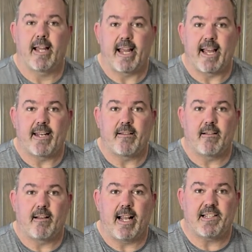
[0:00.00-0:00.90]
And
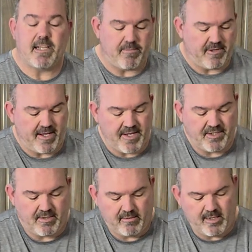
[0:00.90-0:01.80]
last couple of
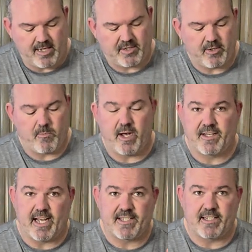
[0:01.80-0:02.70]
things, you also go
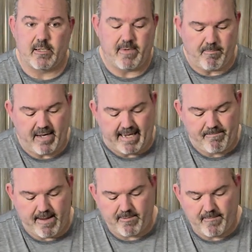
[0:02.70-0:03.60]
want to toss in a little bit of black
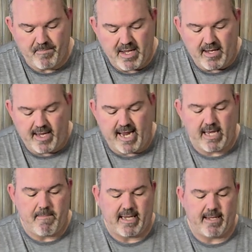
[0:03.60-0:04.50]
pepper
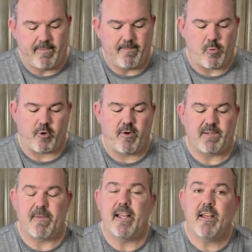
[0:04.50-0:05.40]
and to make it a bit more
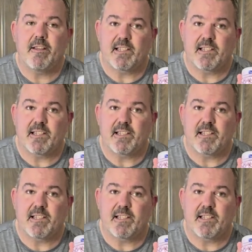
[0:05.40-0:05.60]
crispy,